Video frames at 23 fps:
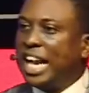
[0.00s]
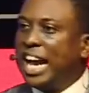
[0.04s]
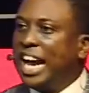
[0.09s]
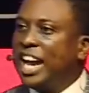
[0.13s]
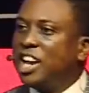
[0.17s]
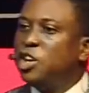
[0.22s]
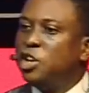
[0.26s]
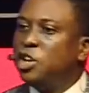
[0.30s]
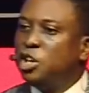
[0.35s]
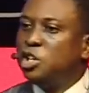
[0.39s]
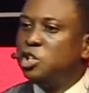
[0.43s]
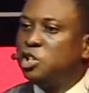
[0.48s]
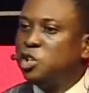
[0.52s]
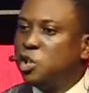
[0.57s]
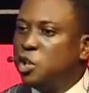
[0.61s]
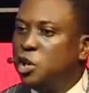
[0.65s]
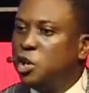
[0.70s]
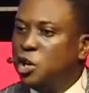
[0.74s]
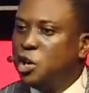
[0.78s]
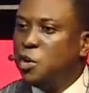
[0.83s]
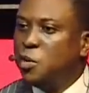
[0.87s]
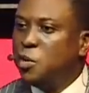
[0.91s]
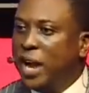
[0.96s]
are you
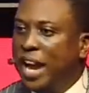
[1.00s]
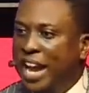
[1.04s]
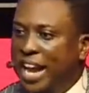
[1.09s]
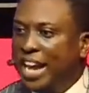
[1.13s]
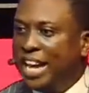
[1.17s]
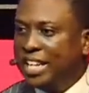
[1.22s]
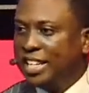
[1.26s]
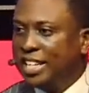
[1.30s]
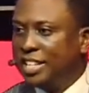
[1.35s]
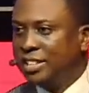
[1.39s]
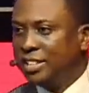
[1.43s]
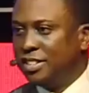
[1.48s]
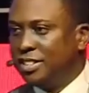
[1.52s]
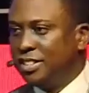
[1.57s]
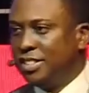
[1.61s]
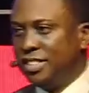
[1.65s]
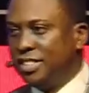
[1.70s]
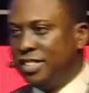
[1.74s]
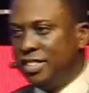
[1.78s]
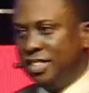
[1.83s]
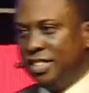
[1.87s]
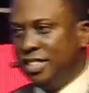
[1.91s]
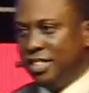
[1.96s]
doing?
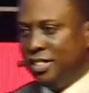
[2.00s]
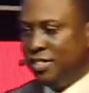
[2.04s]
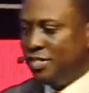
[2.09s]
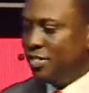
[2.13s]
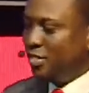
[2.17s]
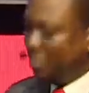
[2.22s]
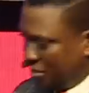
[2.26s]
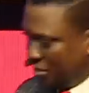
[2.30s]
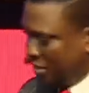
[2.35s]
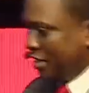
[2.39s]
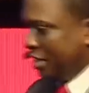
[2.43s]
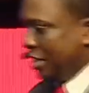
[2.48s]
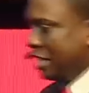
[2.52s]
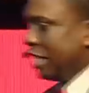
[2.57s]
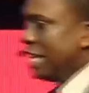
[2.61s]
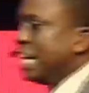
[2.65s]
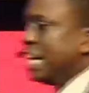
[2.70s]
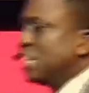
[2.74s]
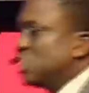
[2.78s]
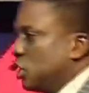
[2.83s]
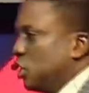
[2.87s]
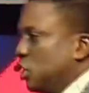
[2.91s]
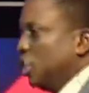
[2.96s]

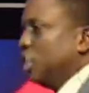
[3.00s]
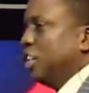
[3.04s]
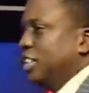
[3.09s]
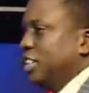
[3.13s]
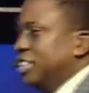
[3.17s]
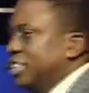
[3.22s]
That's good.